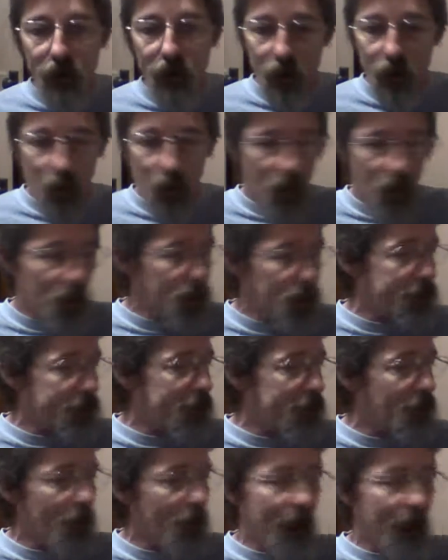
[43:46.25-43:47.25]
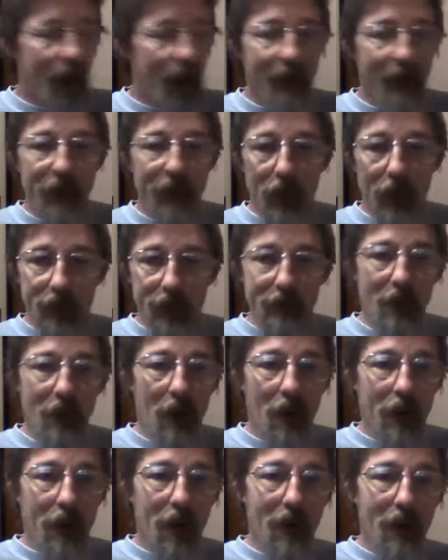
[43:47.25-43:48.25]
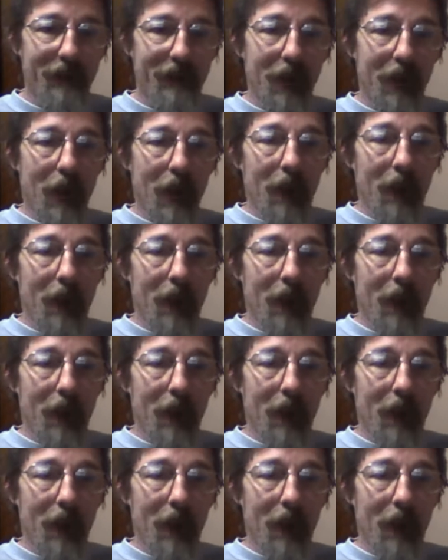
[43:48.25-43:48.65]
squirrels and the what have you are smart enough